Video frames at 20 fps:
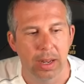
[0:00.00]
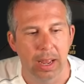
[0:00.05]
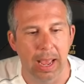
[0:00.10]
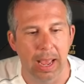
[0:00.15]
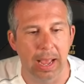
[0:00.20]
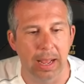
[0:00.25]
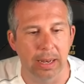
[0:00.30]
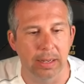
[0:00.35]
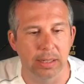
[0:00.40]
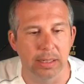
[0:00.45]

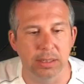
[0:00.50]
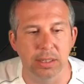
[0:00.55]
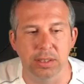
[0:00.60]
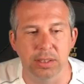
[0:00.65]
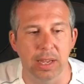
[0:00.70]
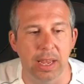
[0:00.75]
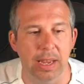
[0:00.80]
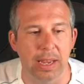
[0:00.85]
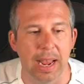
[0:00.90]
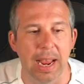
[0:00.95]
And as I
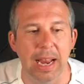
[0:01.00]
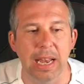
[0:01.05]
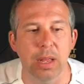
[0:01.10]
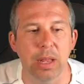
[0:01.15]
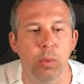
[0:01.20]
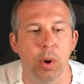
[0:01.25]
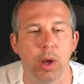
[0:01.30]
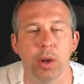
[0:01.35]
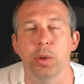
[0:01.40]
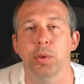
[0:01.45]
say,
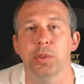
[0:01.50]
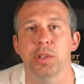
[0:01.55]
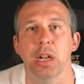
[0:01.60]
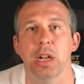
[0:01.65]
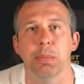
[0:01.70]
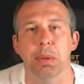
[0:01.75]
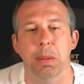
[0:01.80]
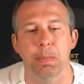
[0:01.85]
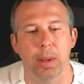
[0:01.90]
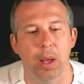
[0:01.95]
anyone who's going
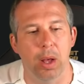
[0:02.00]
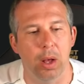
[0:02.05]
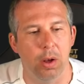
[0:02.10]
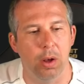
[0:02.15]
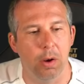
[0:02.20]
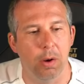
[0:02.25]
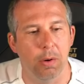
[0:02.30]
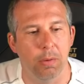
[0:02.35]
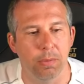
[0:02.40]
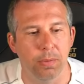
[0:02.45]
to be
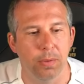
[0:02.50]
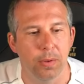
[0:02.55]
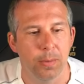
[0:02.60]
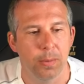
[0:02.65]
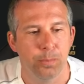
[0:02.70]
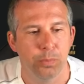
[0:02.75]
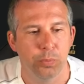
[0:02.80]
part of